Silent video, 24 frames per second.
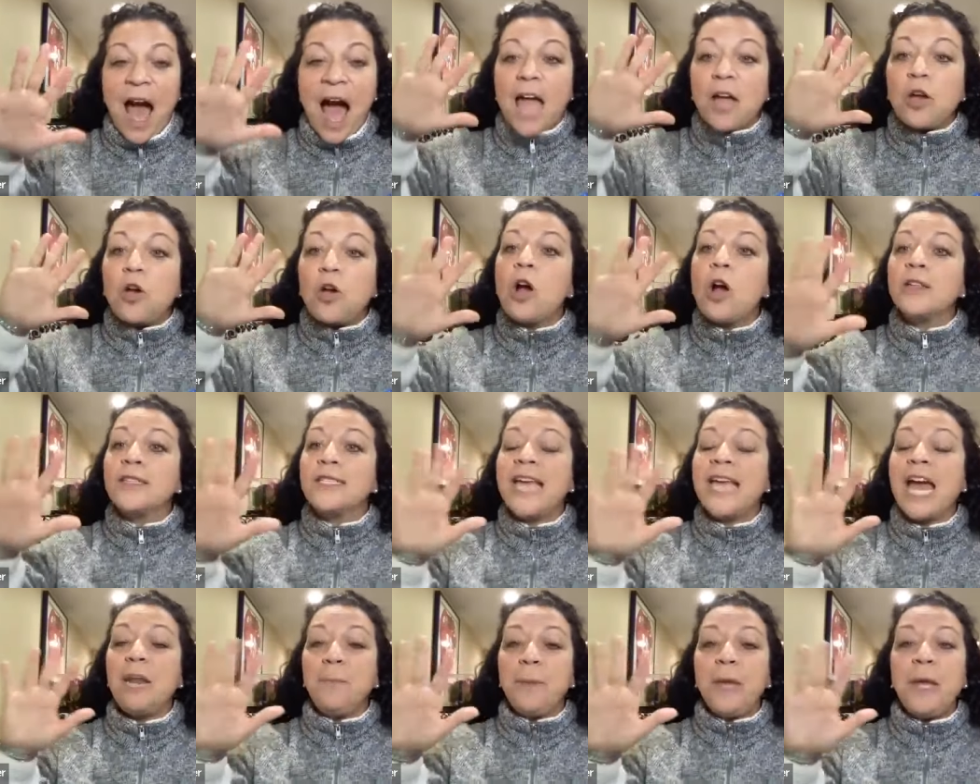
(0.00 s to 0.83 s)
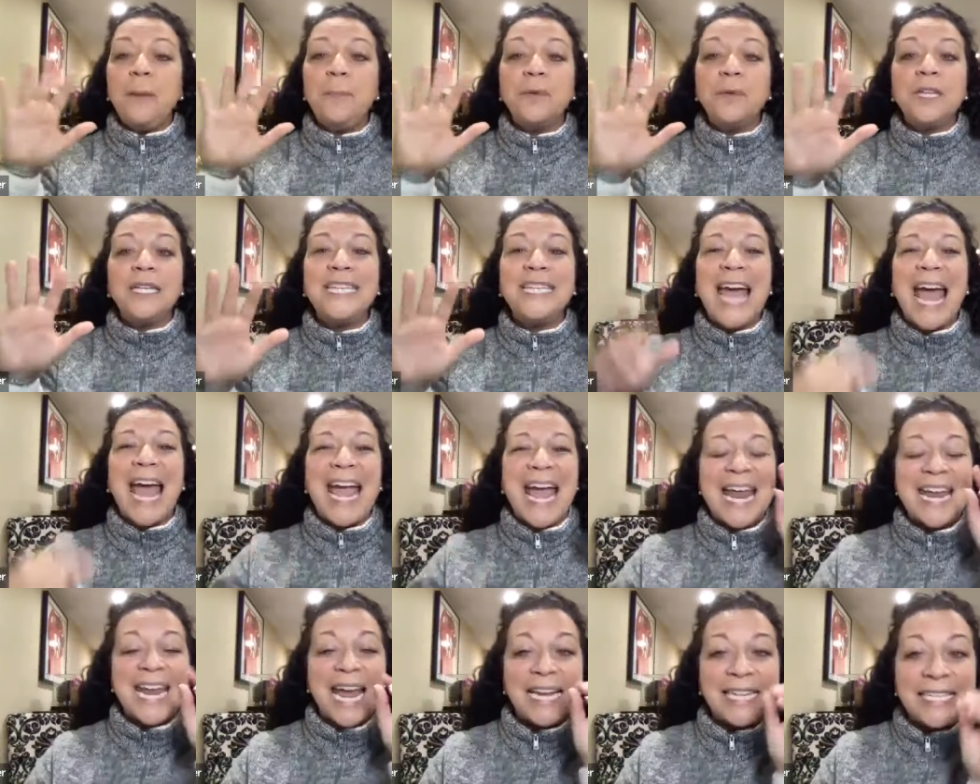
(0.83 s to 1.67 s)
I called 10 people a day
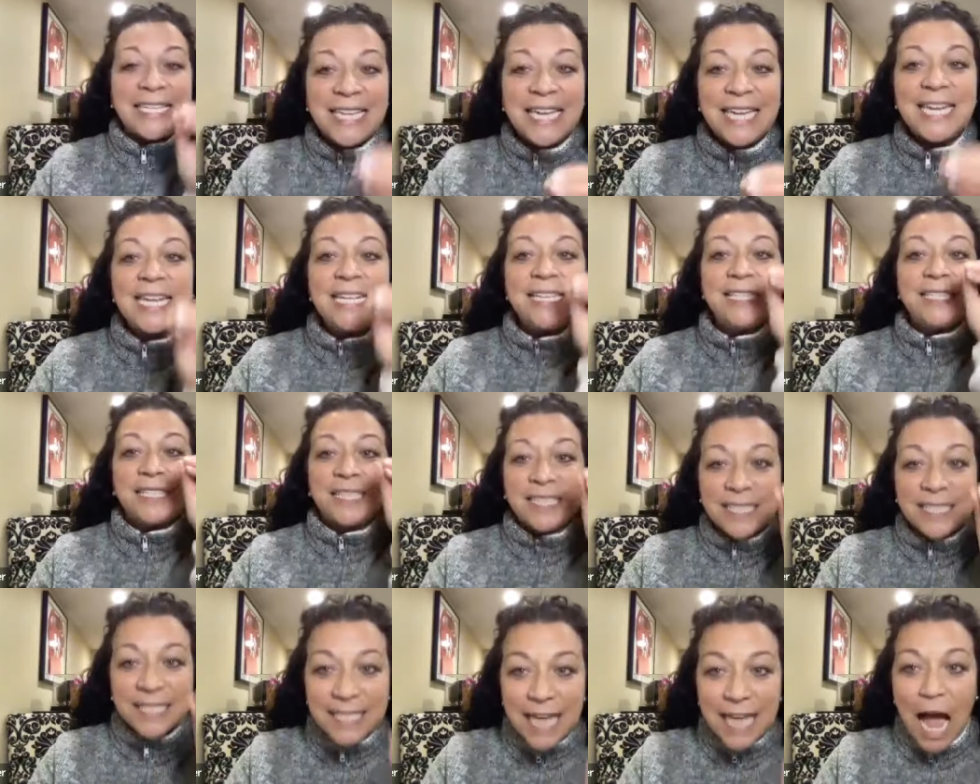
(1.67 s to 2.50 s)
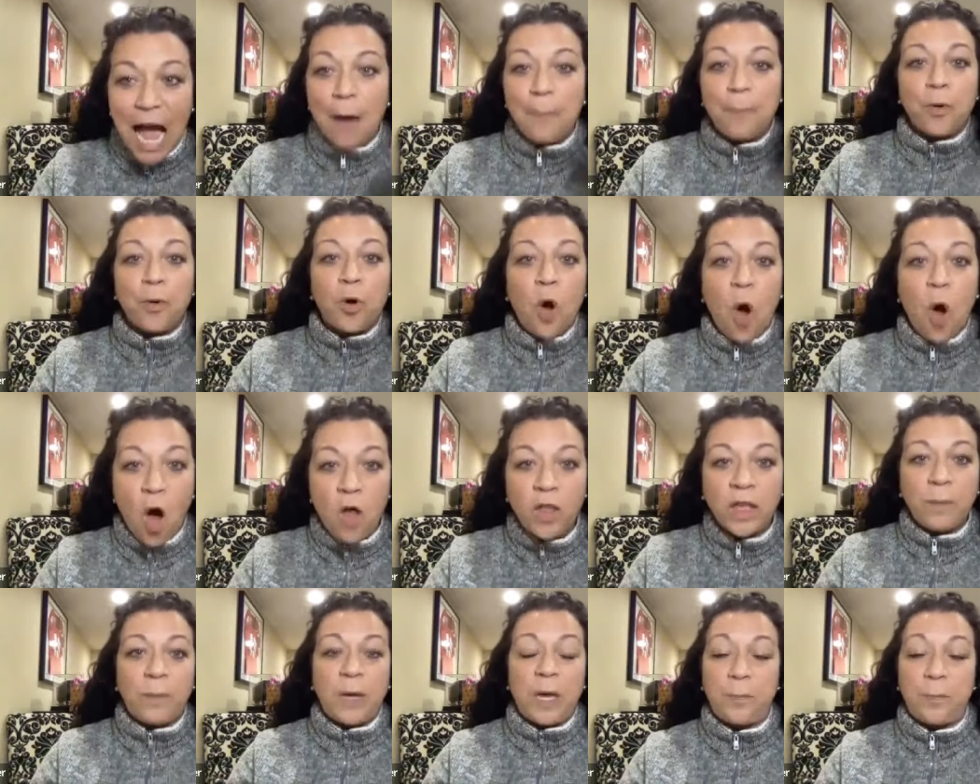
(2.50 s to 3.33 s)
and I didn't stop
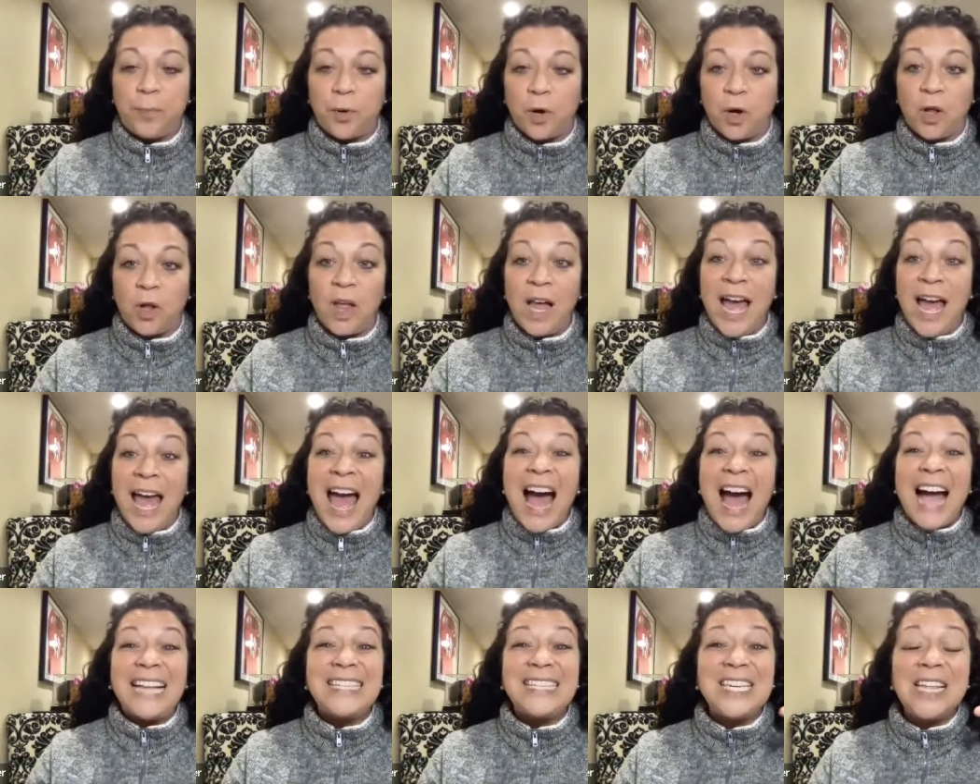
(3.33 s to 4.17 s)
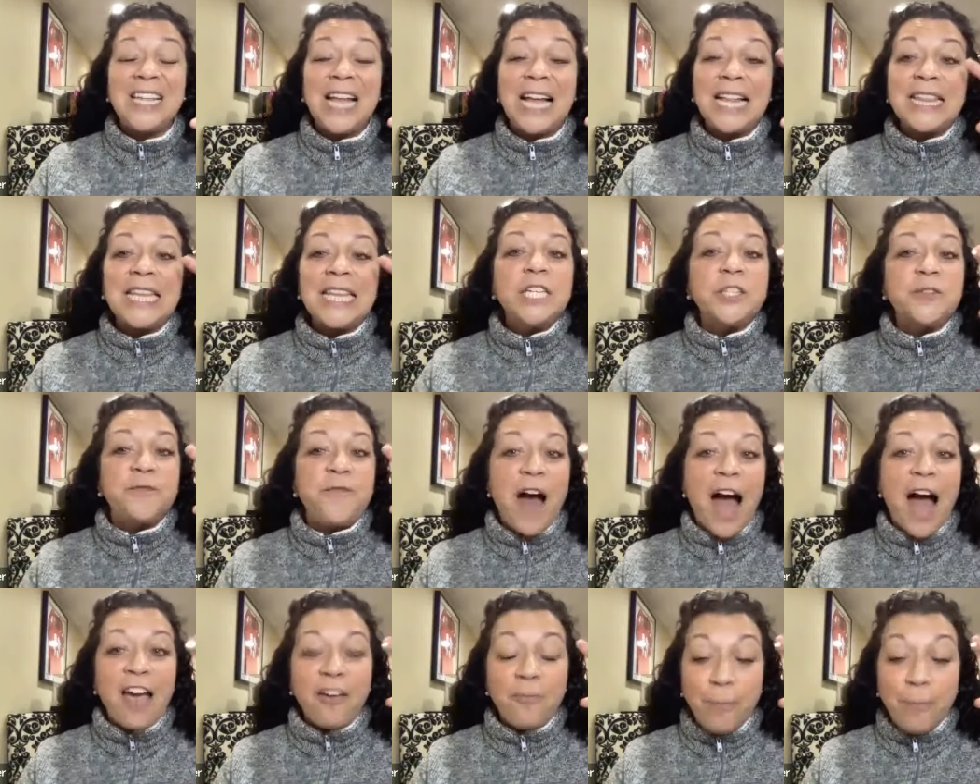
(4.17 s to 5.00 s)
calling people until at least
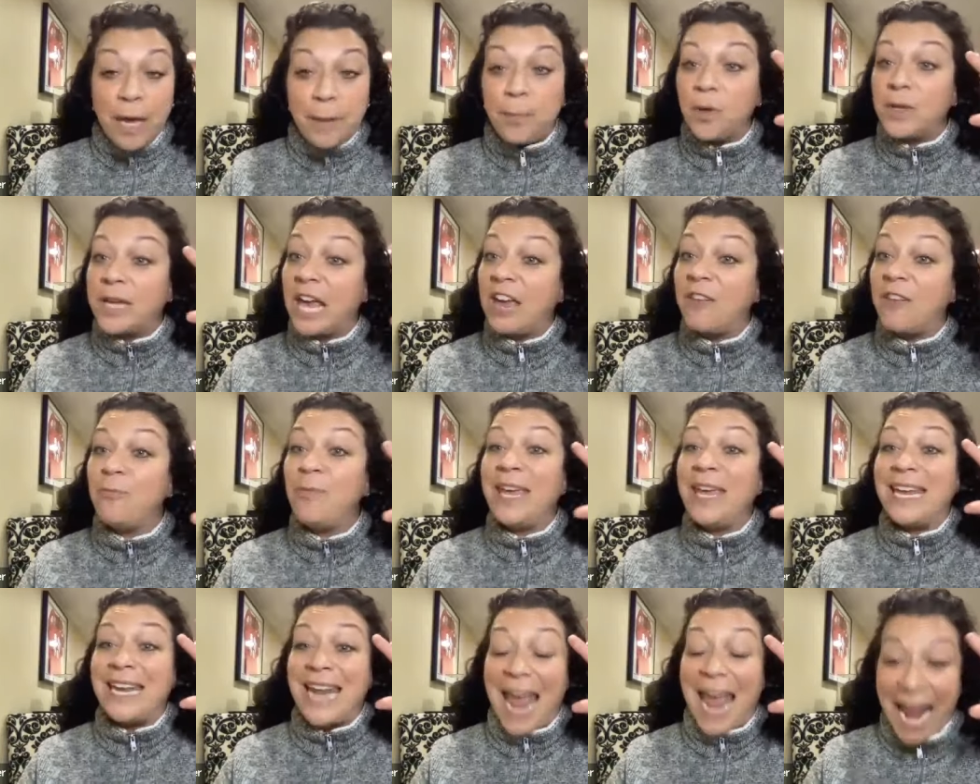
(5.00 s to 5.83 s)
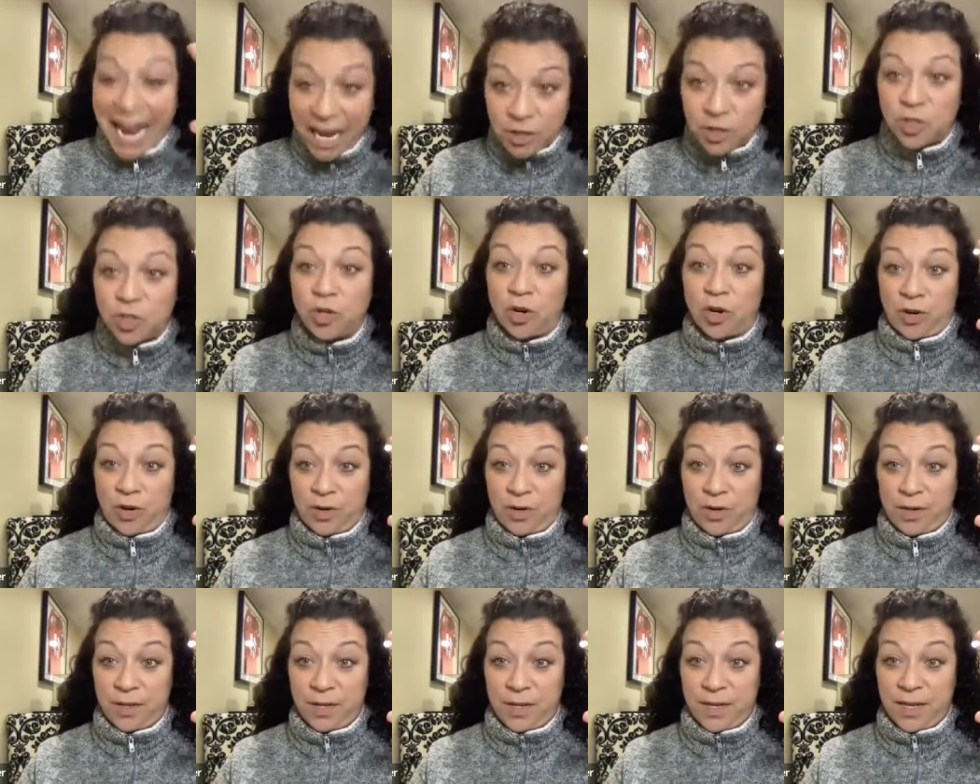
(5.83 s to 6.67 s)
five people gave me an answer
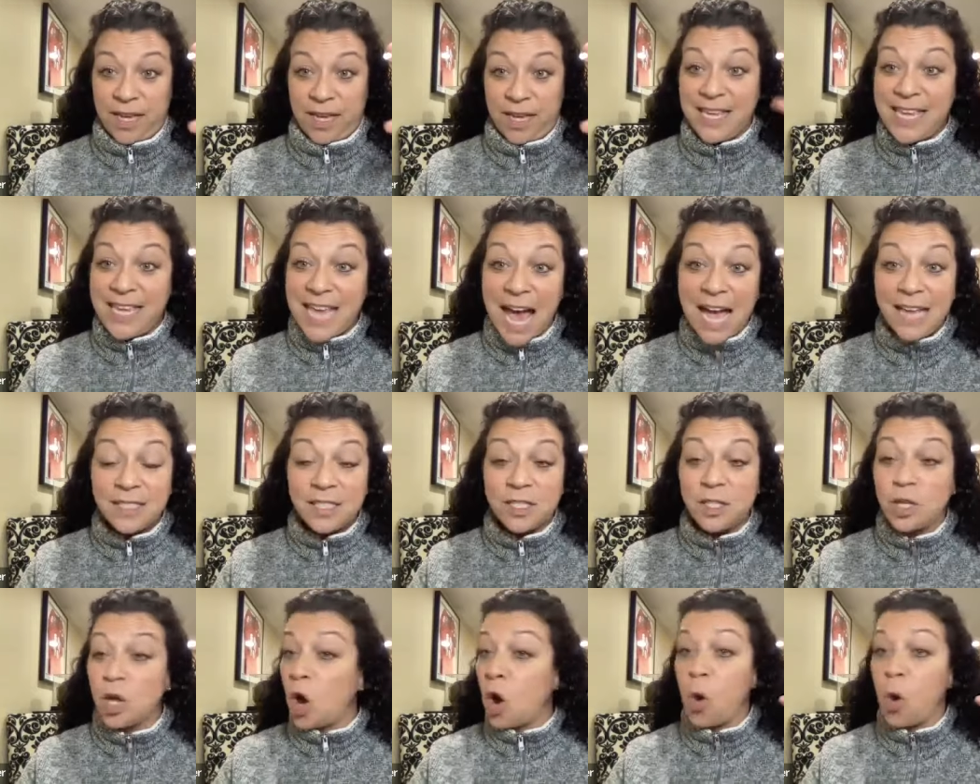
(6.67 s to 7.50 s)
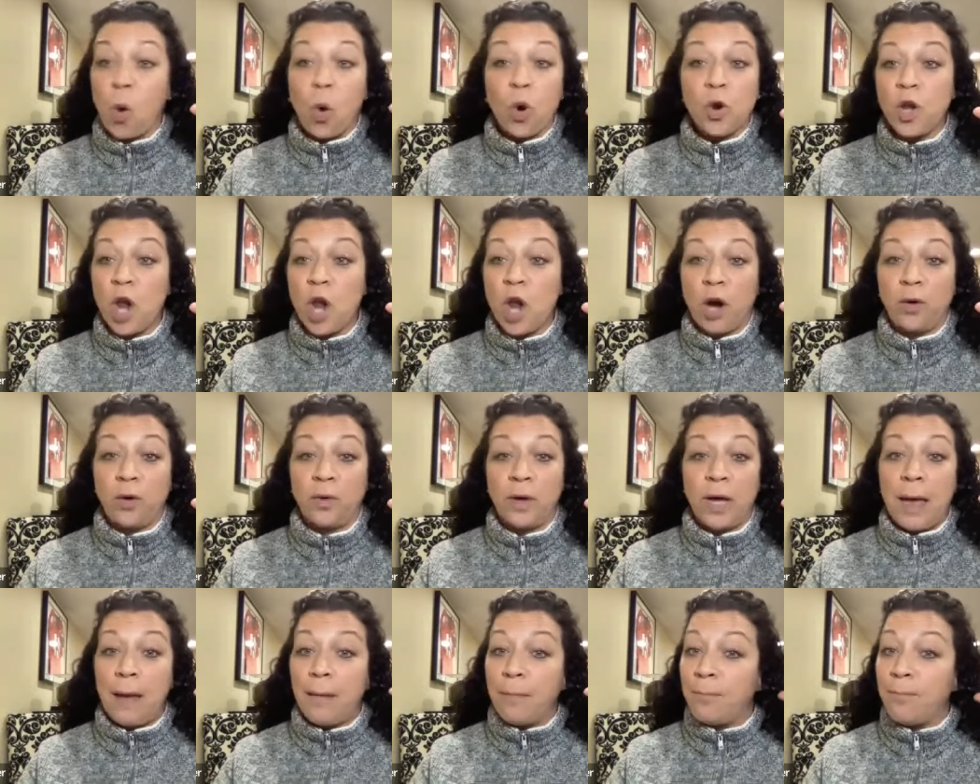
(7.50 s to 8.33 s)
yes or no.
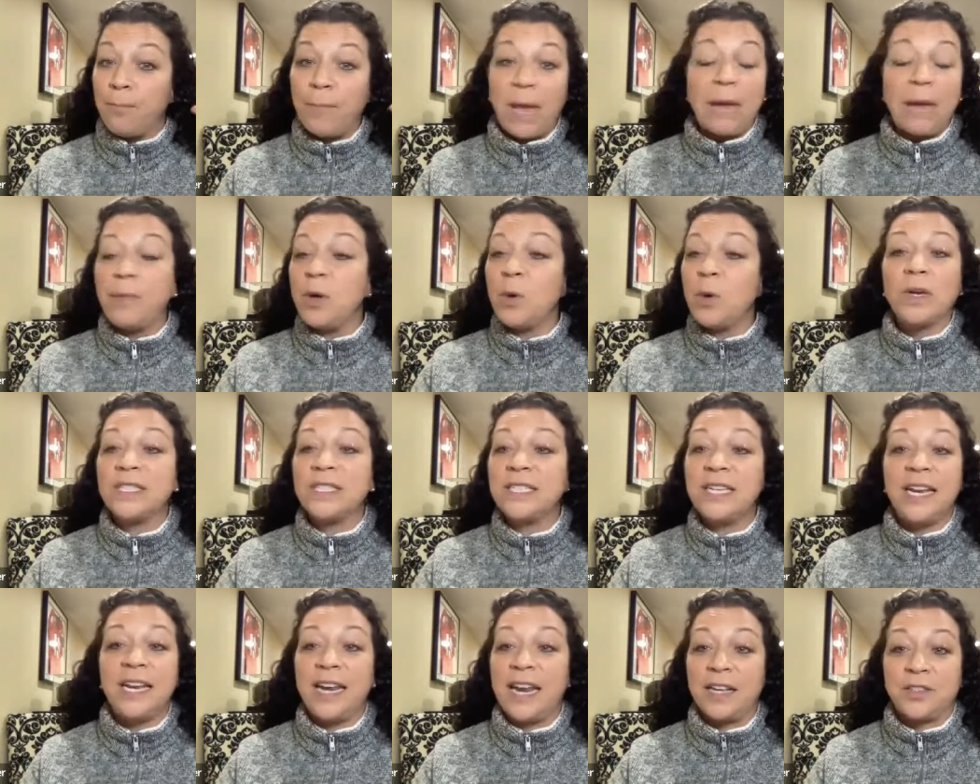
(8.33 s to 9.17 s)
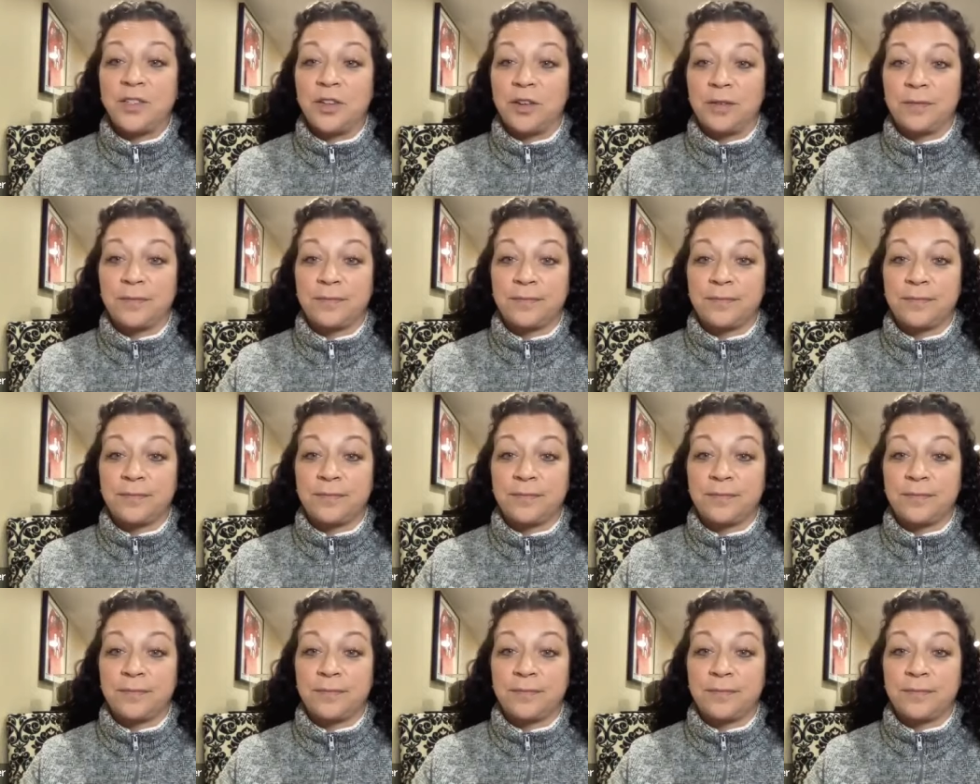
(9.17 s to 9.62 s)
Maybe wasn't an answer.